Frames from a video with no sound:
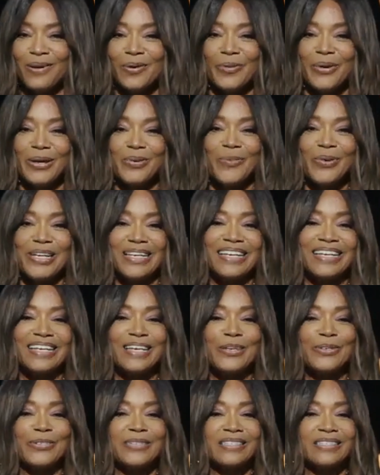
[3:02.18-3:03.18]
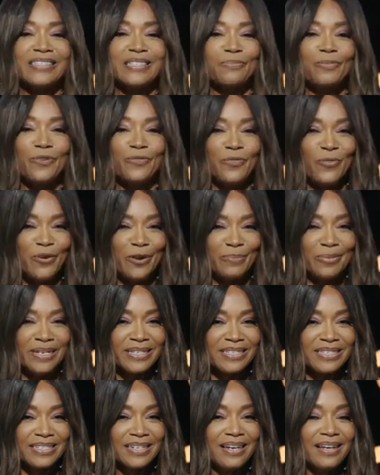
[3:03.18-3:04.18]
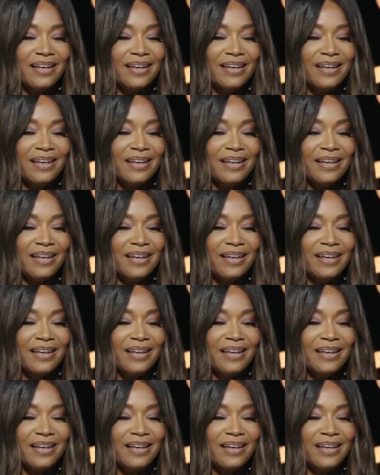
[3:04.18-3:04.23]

when Whitney Houston's performance